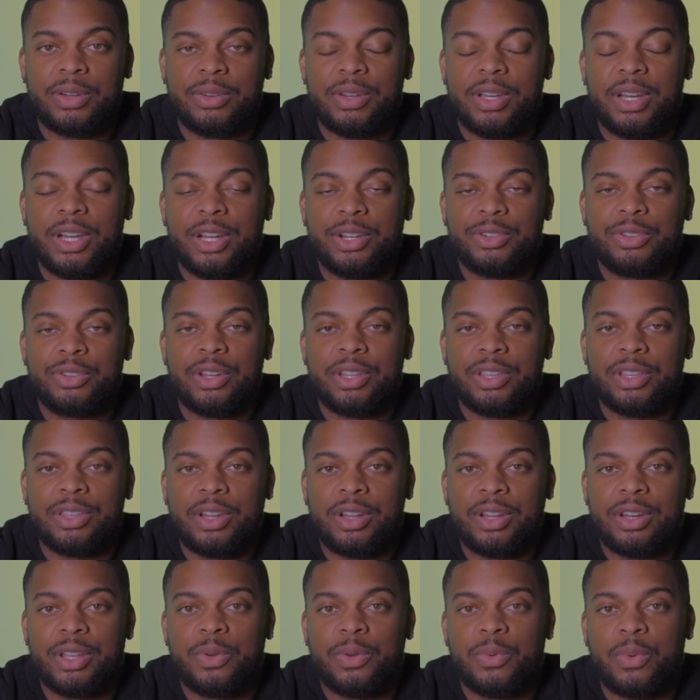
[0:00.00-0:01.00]
the
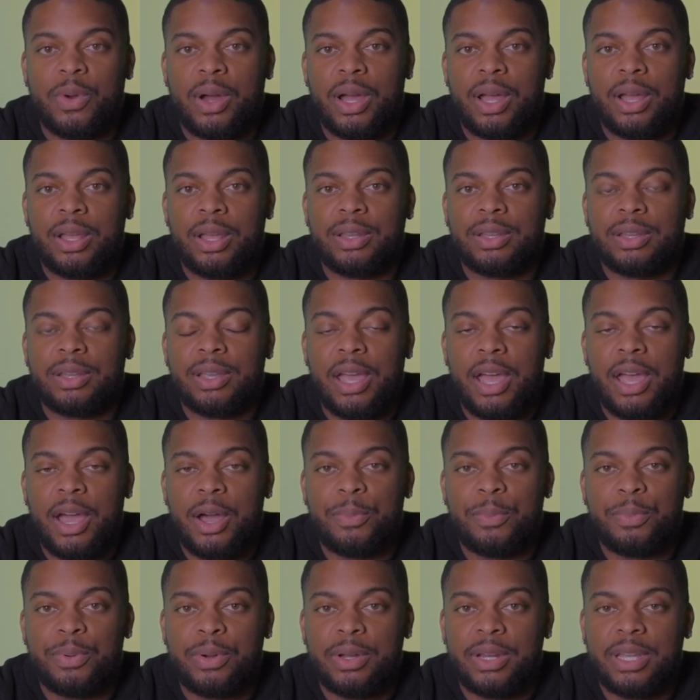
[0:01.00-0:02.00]
130 watt
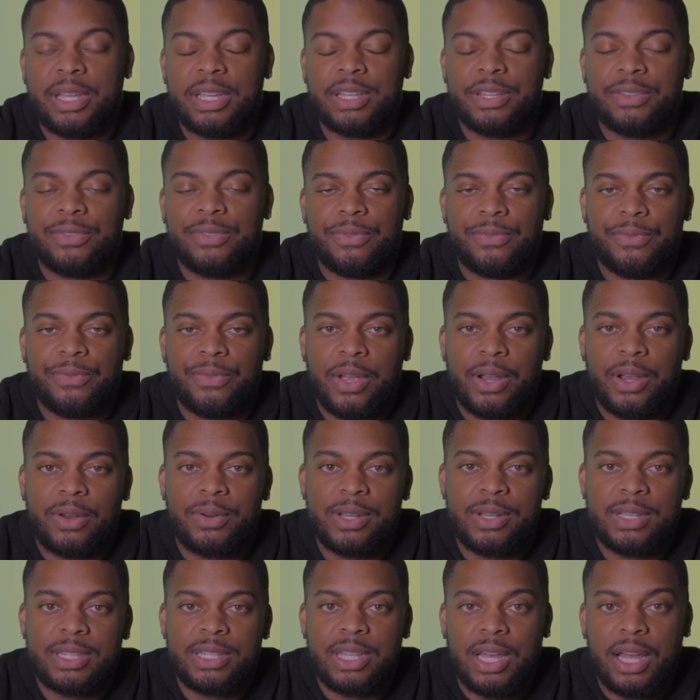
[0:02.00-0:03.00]
output is
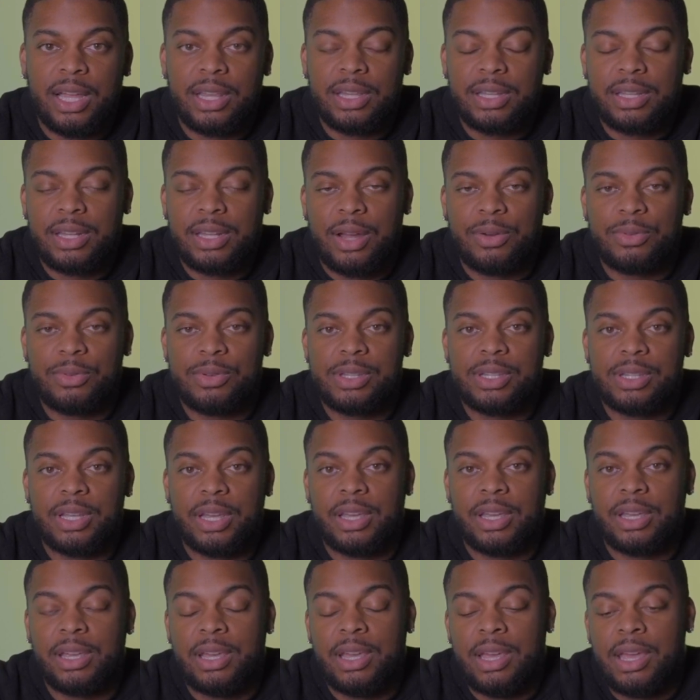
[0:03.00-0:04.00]
very solid, I would
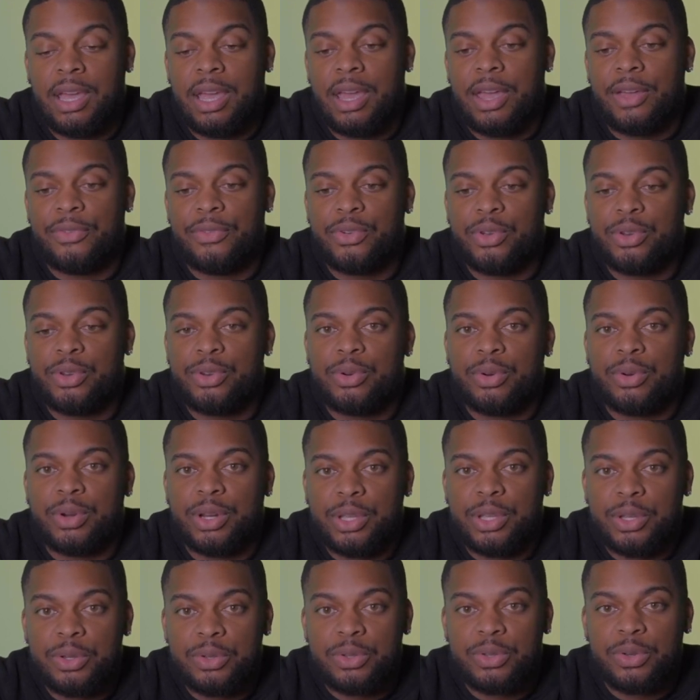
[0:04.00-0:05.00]
say. If you're doing
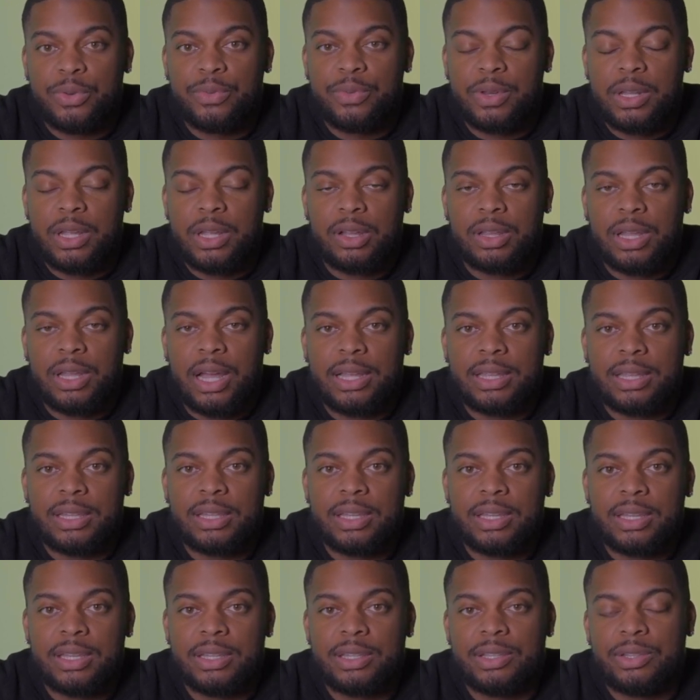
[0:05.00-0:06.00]
a YouTube video like
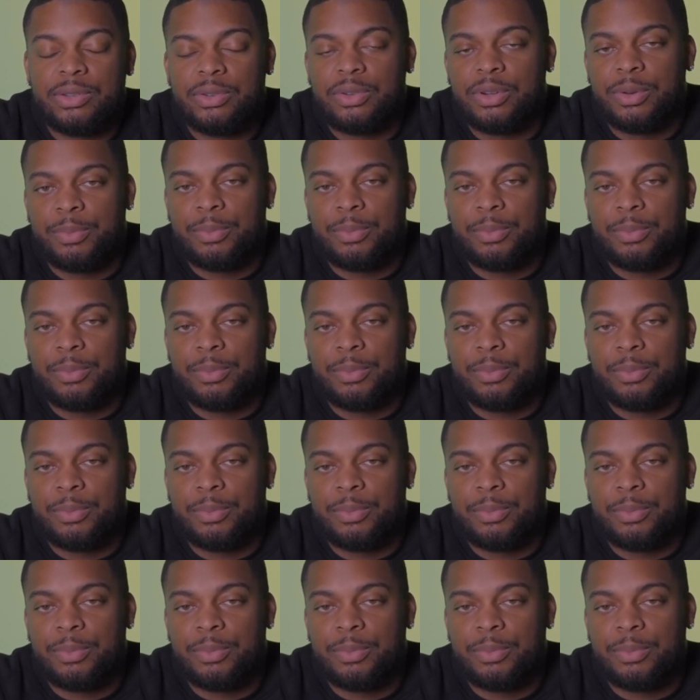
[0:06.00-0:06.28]
this, doing a